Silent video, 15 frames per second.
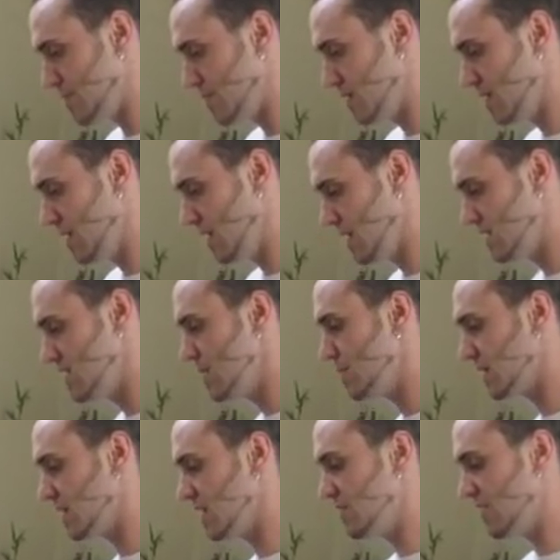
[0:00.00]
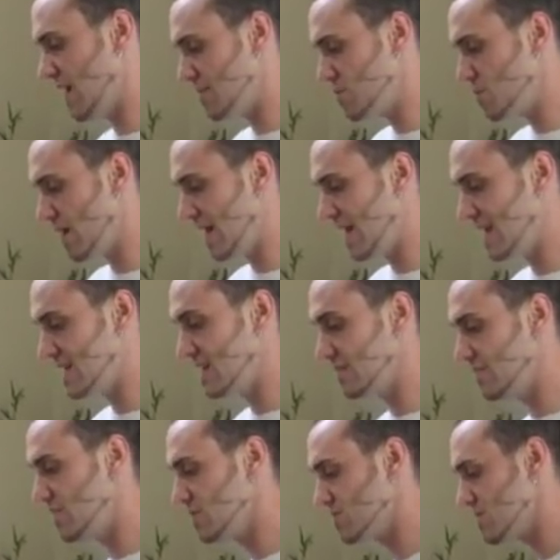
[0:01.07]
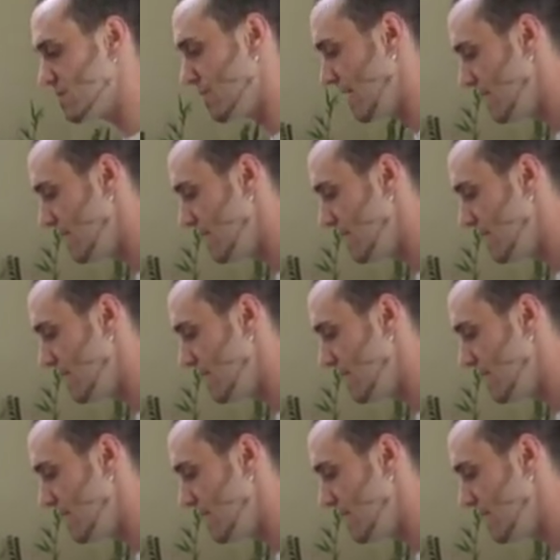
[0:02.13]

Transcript: up, and typically if I move my hand in, if he goes to